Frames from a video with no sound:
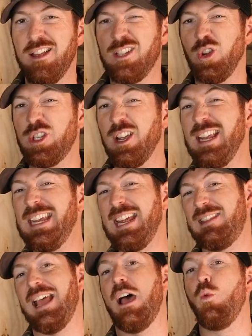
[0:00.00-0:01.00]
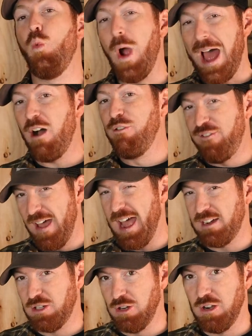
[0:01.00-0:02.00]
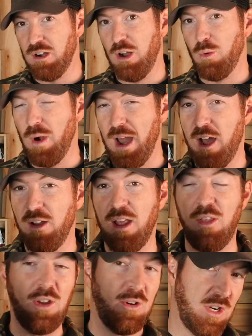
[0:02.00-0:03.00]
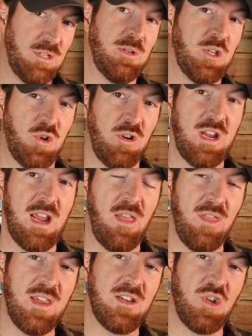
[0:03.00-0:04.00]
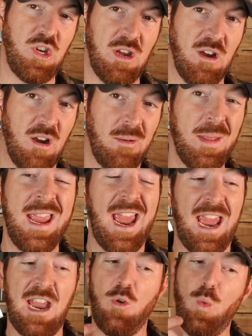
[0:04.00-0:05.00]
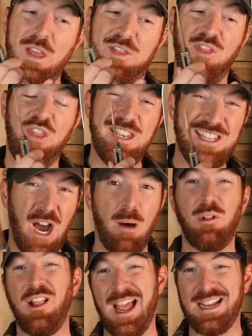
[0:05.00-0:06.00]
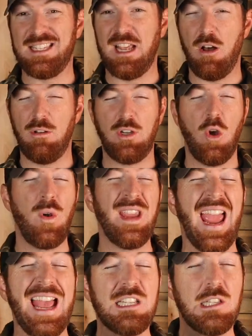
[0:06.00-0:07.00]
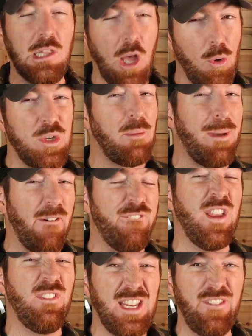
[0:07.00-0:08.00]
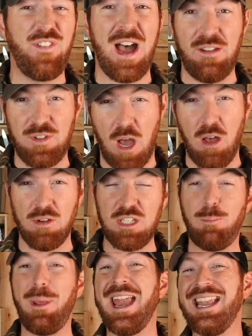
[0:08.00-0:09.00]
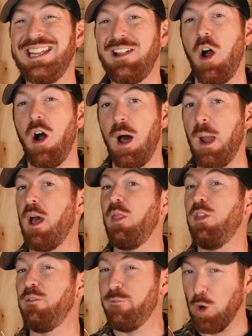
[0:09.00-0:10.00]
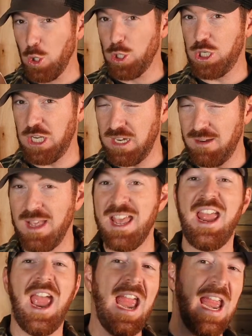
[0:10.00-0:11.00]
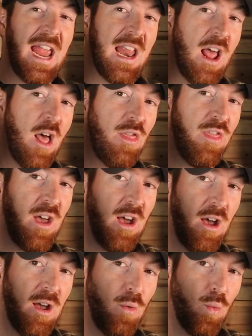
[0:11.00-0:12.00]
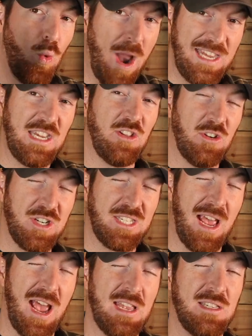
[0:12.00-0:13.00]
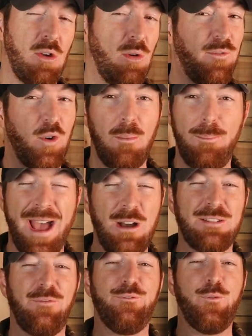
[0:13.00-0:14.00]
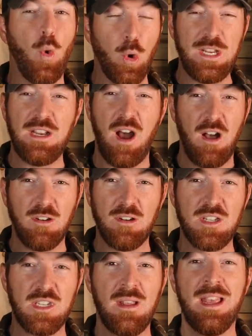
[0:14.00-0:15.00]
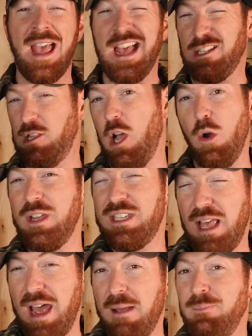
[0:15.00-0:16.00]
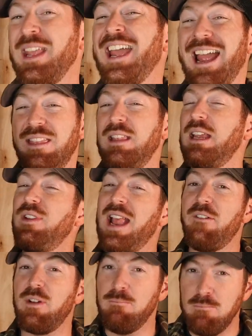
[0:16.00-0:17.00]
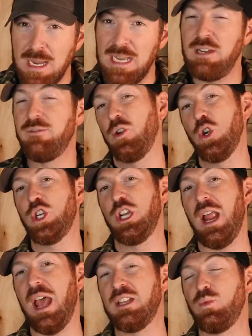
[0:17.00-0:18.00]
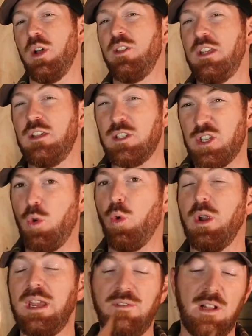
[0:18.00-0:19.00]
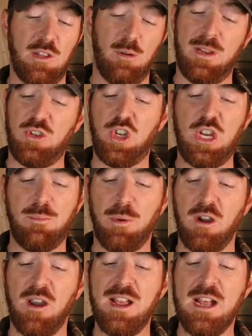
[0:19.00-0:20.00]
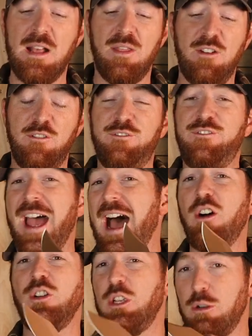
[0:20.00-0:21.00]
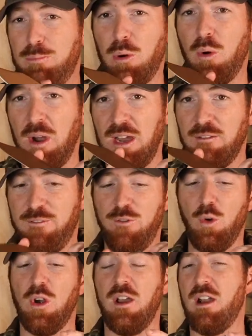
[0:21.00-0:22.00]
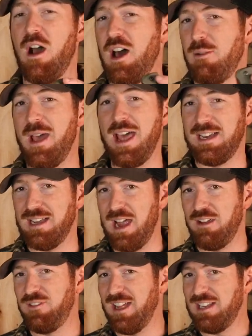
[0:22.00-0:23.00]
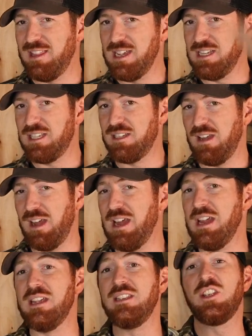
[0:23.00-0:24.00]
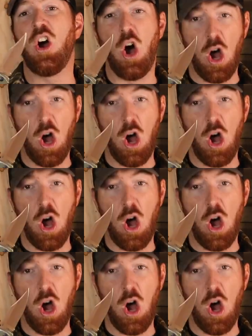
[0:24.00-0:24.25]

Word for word: So it's gonna get that wow factor around the Christmas tree this year. And with the double XL going as low as about $55, depending on the version, and the regular size going for about $40, as low as that. And then they even have a mini version as well that you can score even a little bit cheaper. The value point for an automatic knife like this is